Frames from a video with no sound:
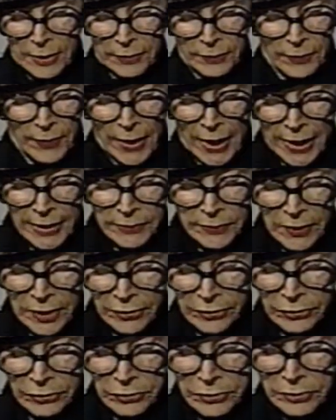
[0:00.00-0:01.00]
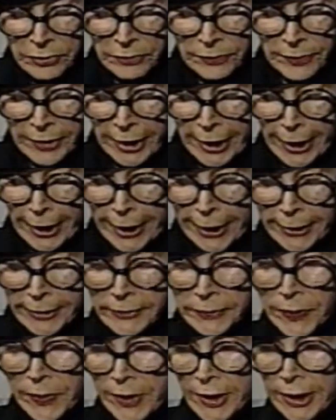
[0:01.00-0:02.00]
My mother,
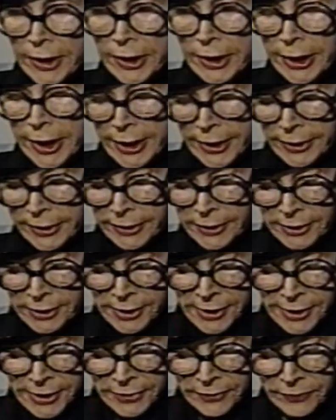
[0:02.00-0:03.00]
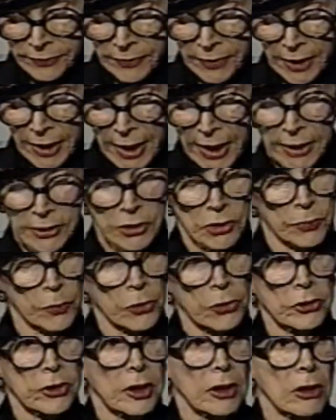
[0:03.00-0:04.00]
Ann P. Higgins, had
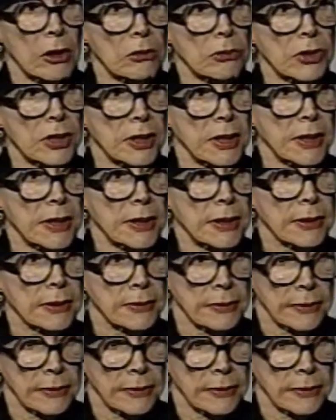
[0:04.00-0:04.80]
tuberculosis.